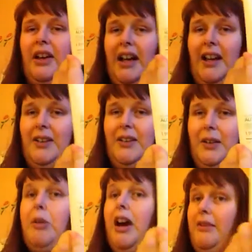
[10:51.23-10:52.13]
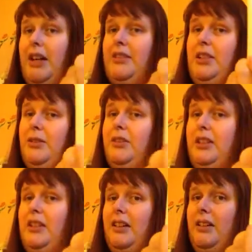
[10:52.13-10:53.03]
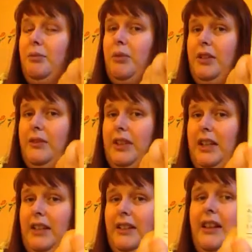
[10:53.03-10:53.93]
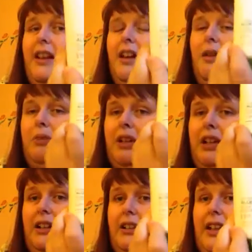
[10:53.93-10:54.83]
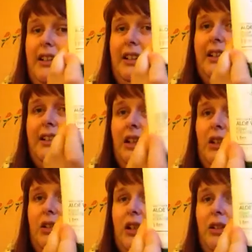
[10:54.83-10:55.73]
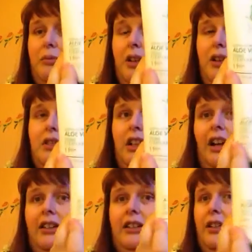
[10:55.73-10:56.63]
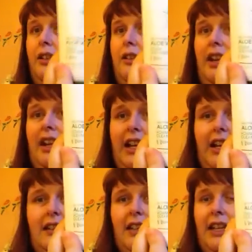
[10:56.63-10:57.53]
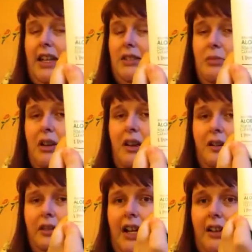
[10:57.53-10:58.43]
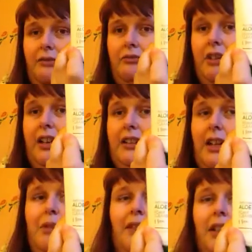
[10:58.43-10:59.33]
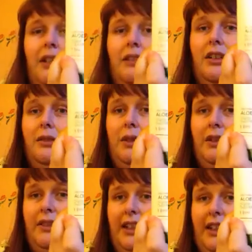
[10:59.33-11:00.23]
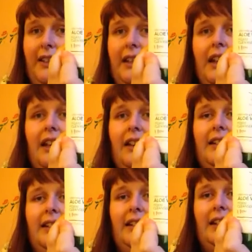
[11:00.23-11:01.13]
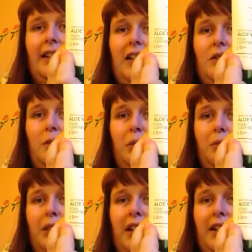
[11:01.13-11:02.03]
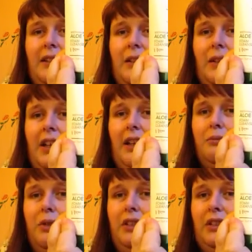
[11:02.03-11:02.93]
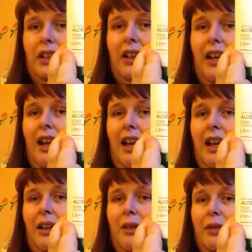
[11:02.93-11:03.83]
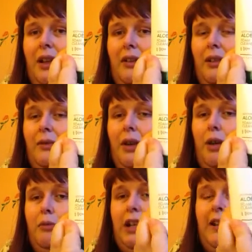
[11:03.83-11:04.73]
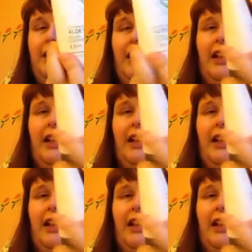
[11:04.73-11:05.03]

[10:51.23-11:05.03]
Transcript: another. I've actually already got one of these, but I liked it so much, and I saw it again in H Mart. I was like, right, I'm having another one of these. There's the Nature Republic Soothing and Moisture Aloe Vera Foam Cleanser,